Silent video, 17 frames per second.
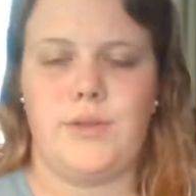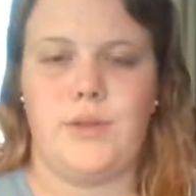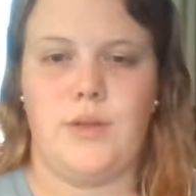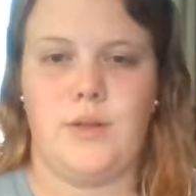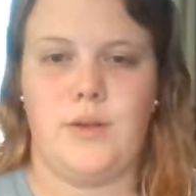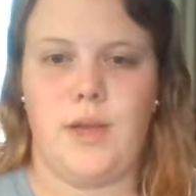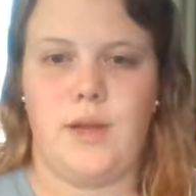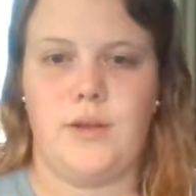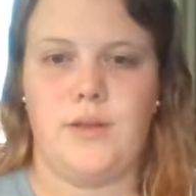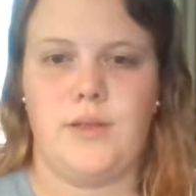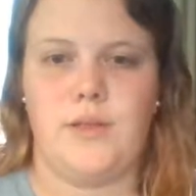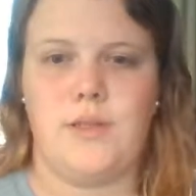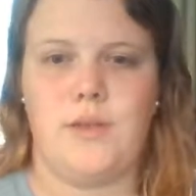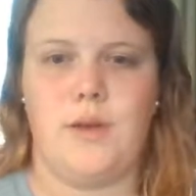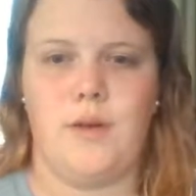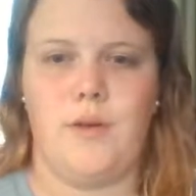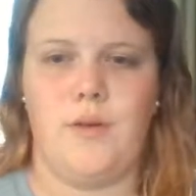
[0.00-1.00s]
So yeah,
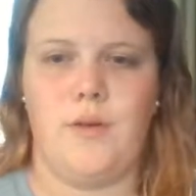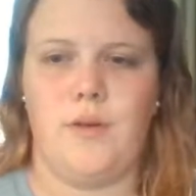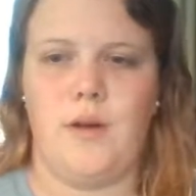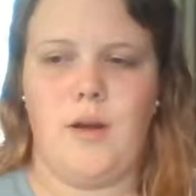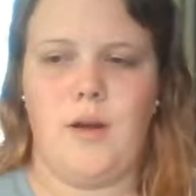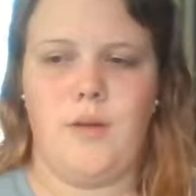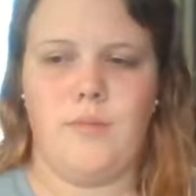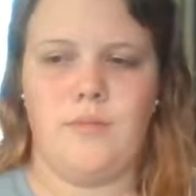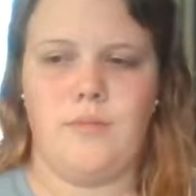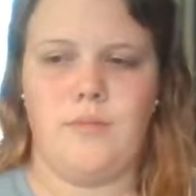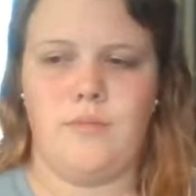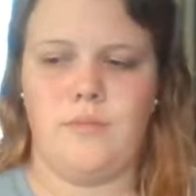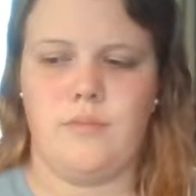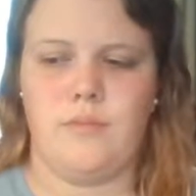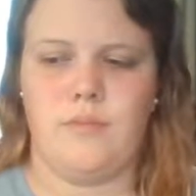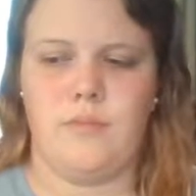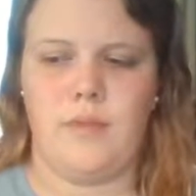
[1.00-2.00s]
so
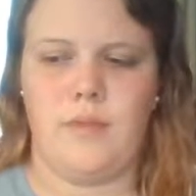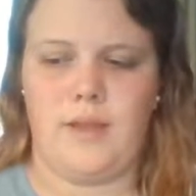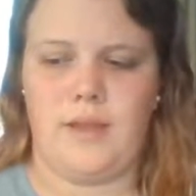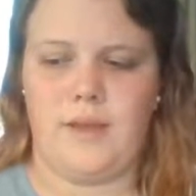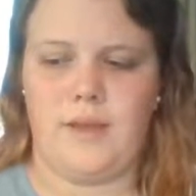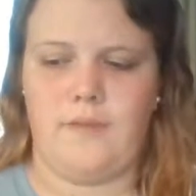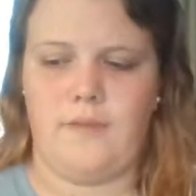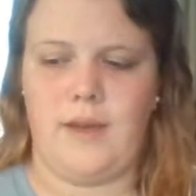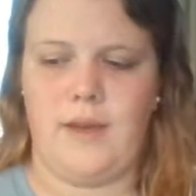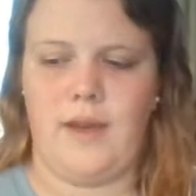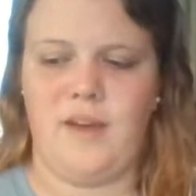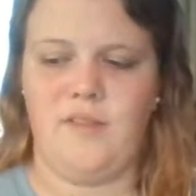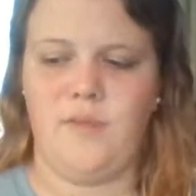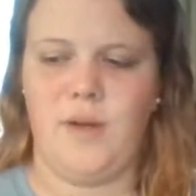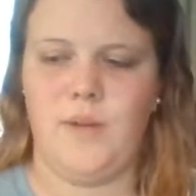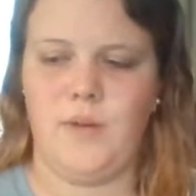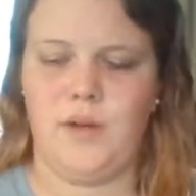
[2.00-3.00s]
like if I
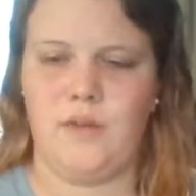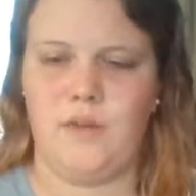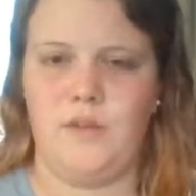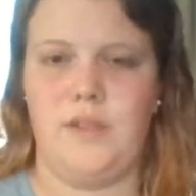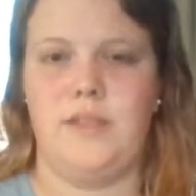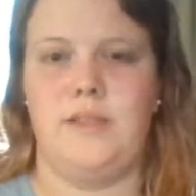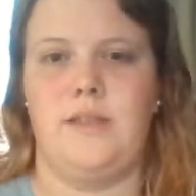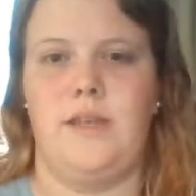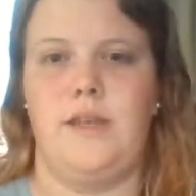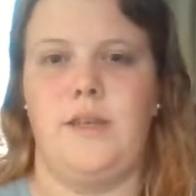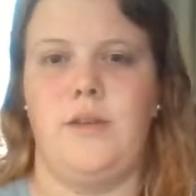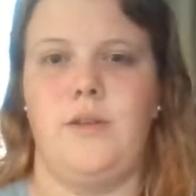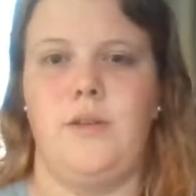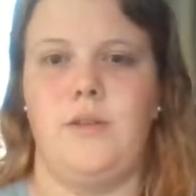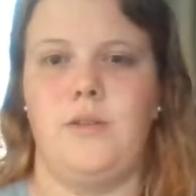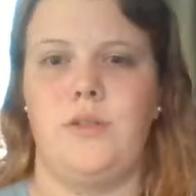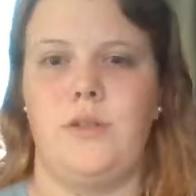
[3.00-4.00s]
have my breakfast
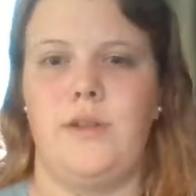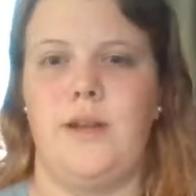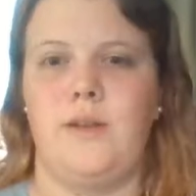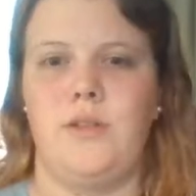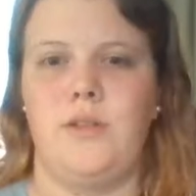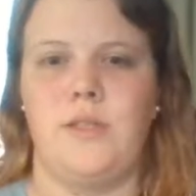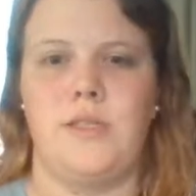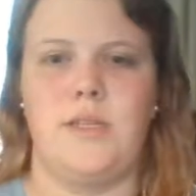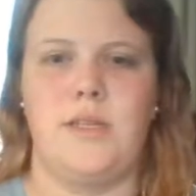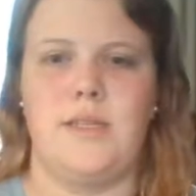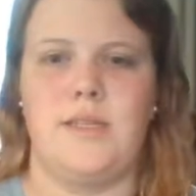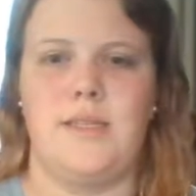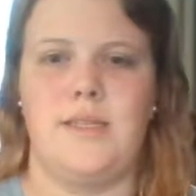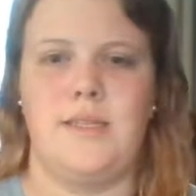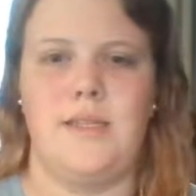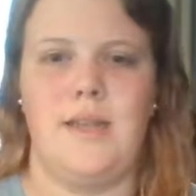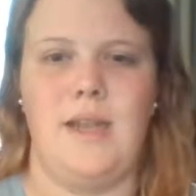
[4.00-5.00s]
later, usually I'll just like
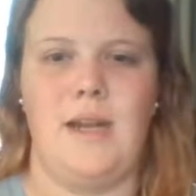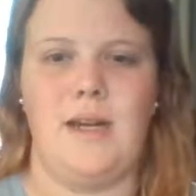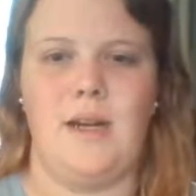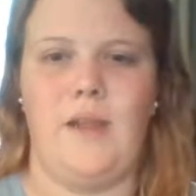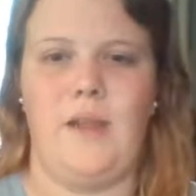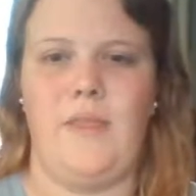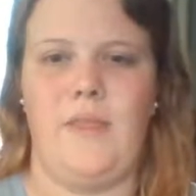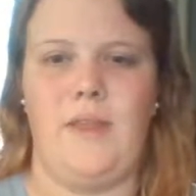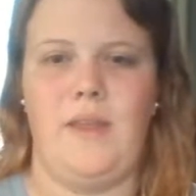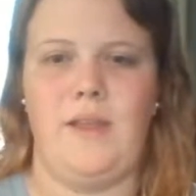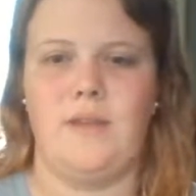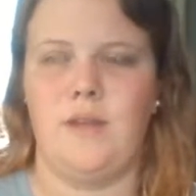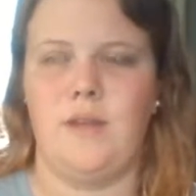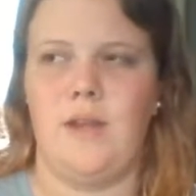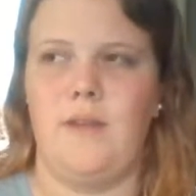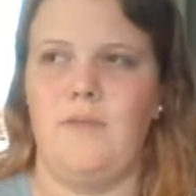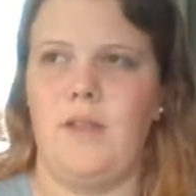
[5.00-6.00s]
snack on
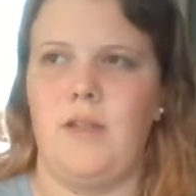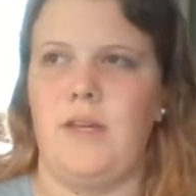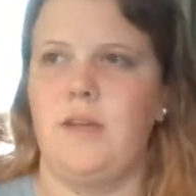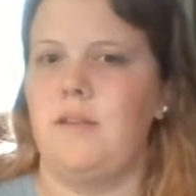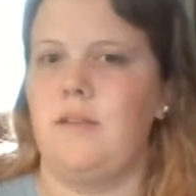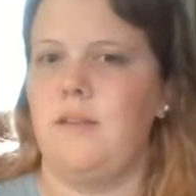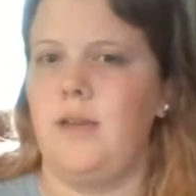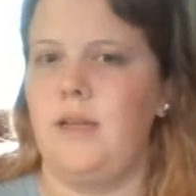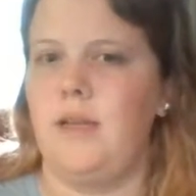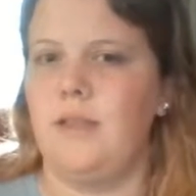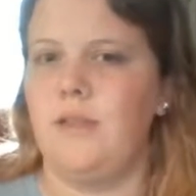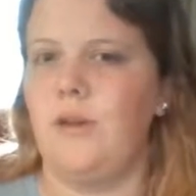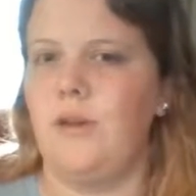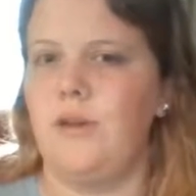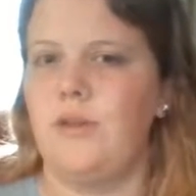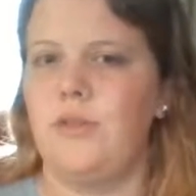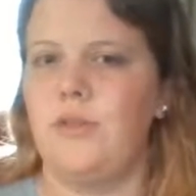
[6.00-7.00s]
things or I have like a light
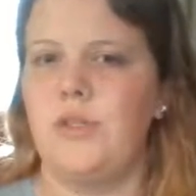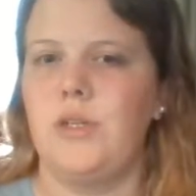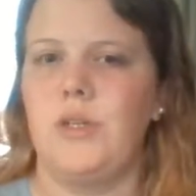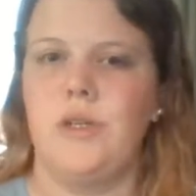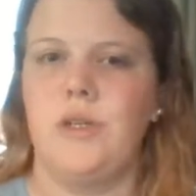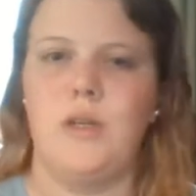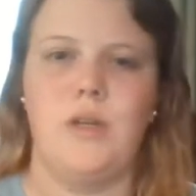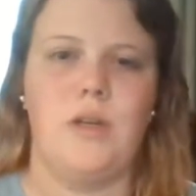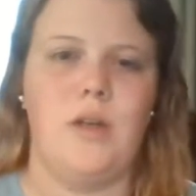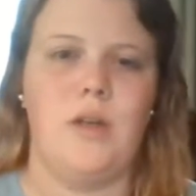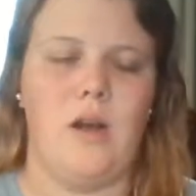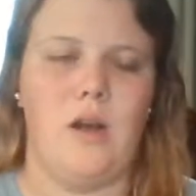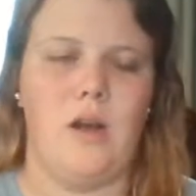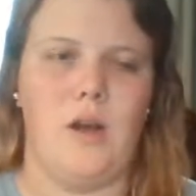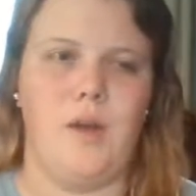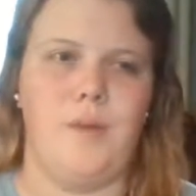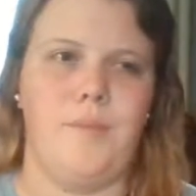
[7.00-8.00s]
lunch.
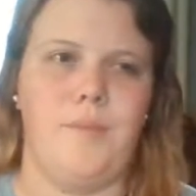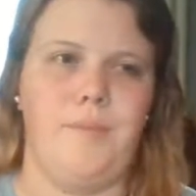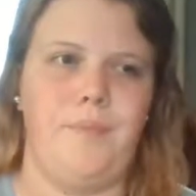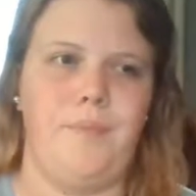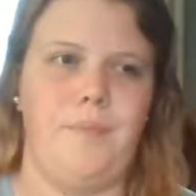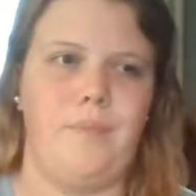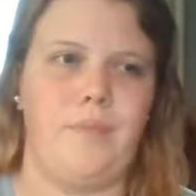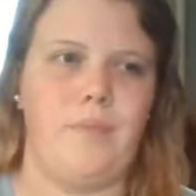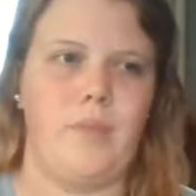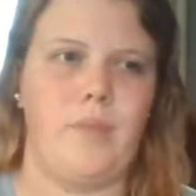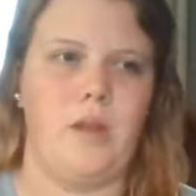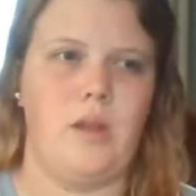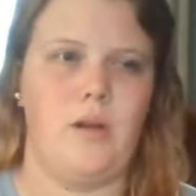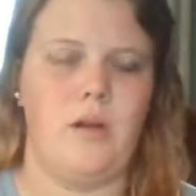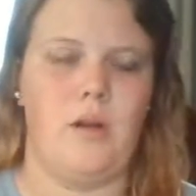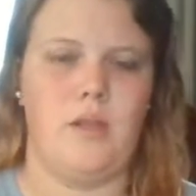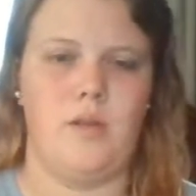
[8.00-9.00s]
Um
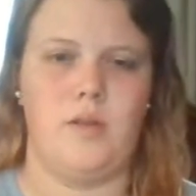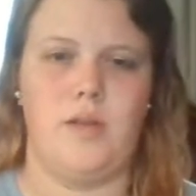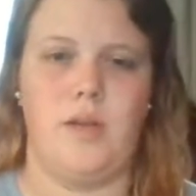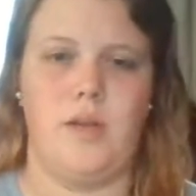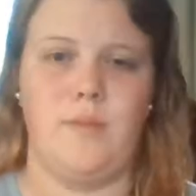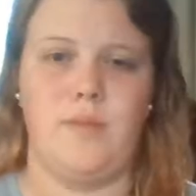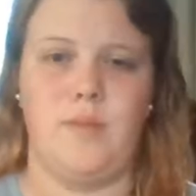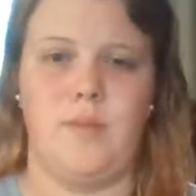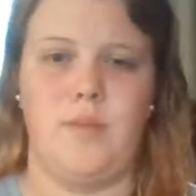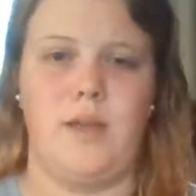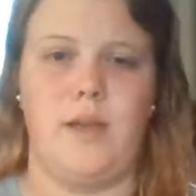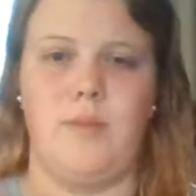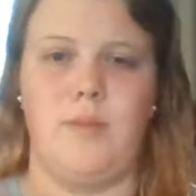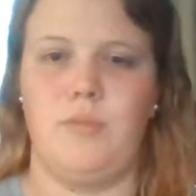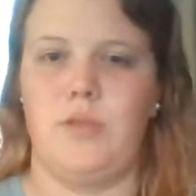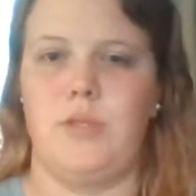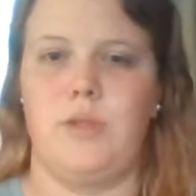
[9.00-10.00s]
Other times
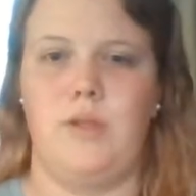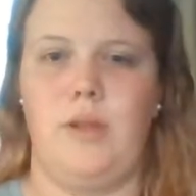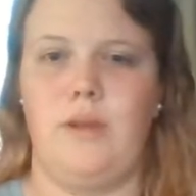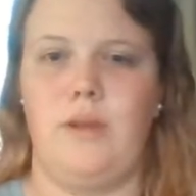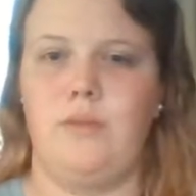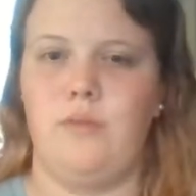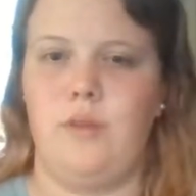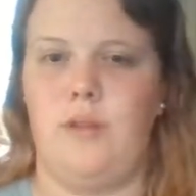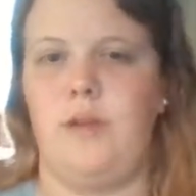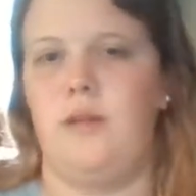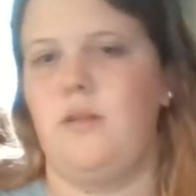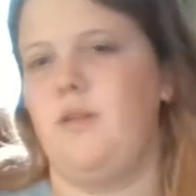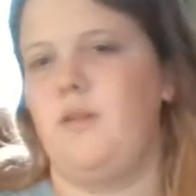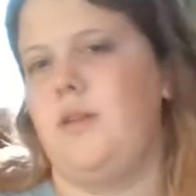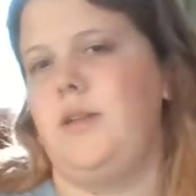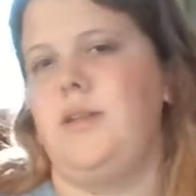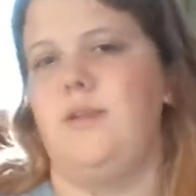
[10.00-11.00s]
I'm just like really
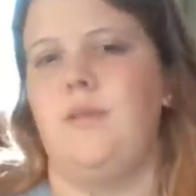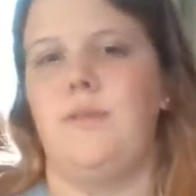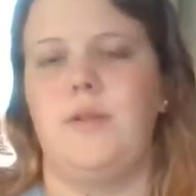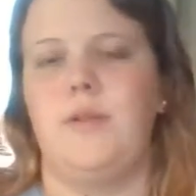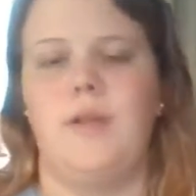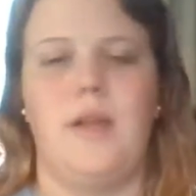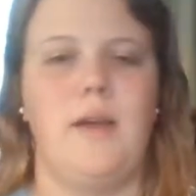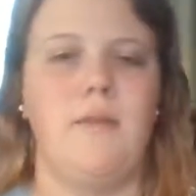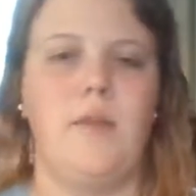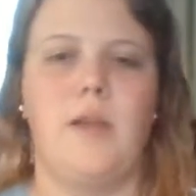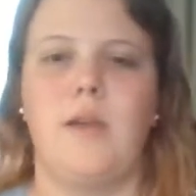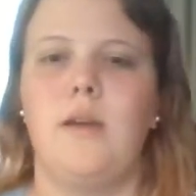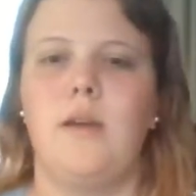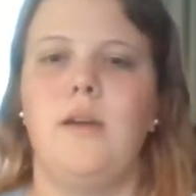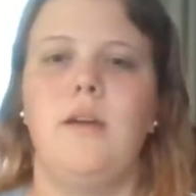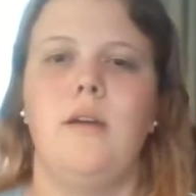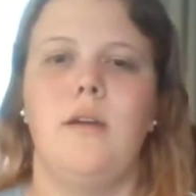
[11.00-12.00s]
hungry, so I'm gonna have
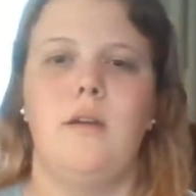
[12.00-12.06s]
like